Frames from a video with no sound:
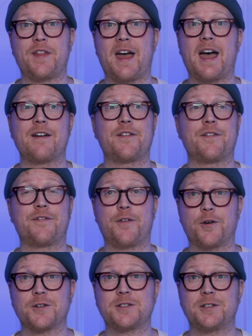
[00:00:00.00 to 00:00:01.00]
that. I have a
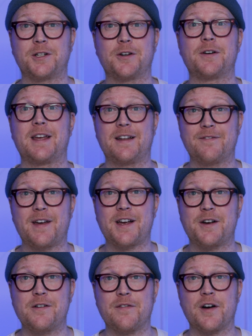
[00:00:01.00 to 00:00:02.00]
photo studio in
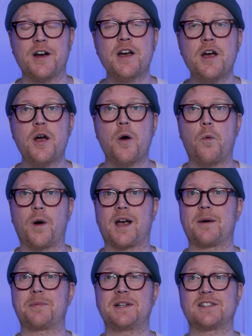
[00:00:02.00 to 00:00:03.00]
Vancouver where
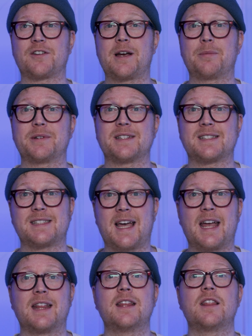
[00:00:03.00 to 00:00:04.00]
companies are able to
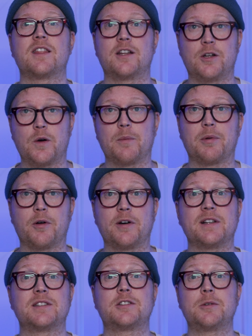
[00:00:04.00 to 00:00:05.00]
send the new
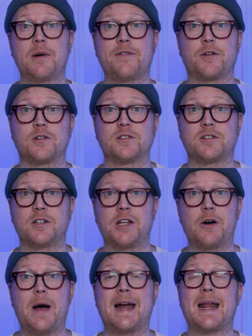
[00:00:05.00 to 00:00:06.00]
employees to my photo
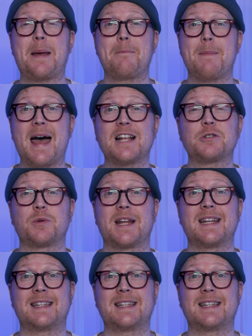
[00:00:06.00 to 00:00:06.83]
studio, and I match what I